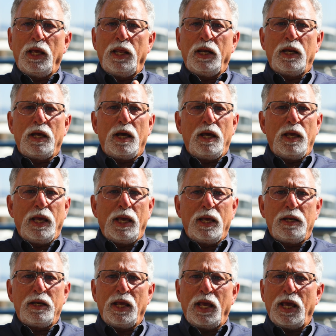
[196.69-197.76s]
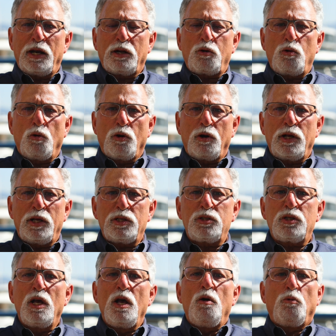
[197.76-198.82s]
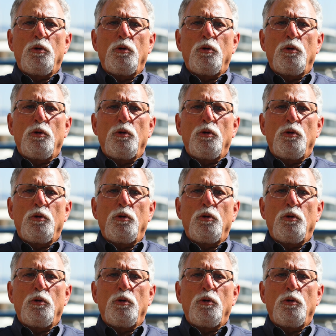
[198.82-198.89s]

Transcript: and Anacortes.